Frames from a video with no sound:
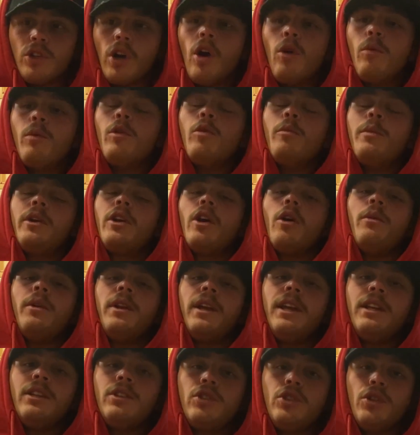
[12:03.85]
I will be going
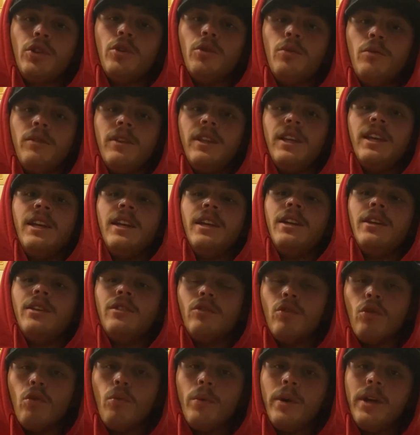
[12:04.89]
into the
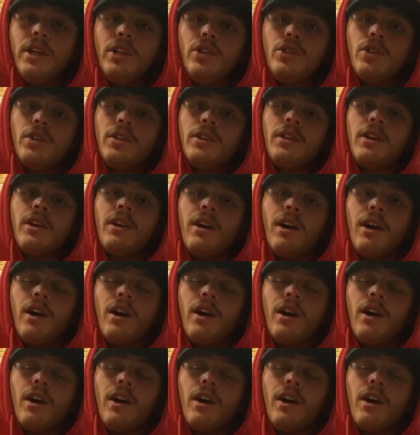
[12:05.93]
Norwegian